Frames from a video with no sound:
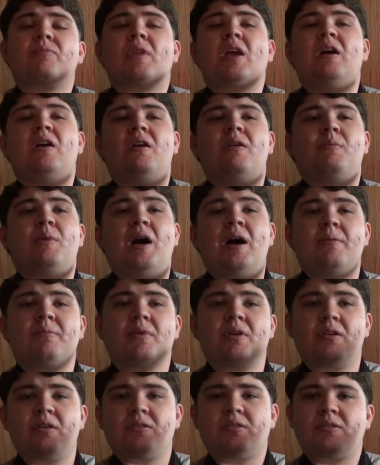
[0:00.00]
I'm
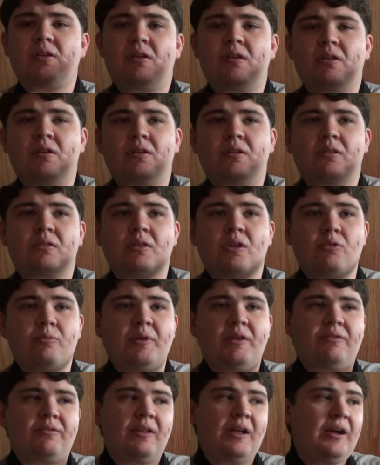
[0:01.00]
going to start on a low
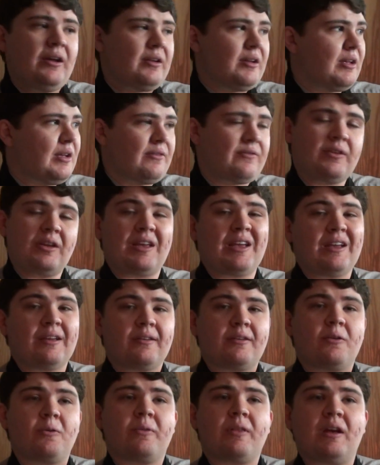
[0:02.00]
B flat. If you can't
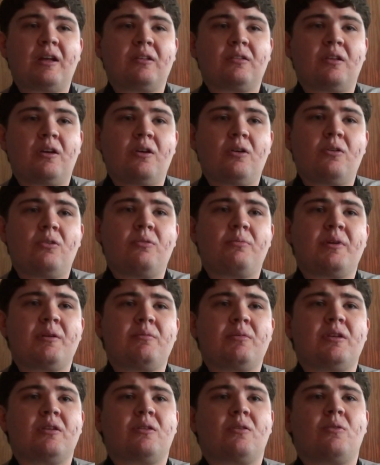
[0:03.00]
go that low,
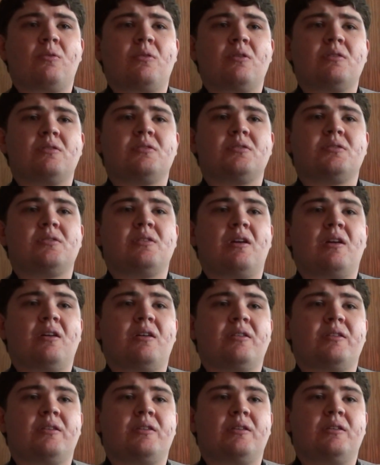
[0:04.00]
maybe your horn's not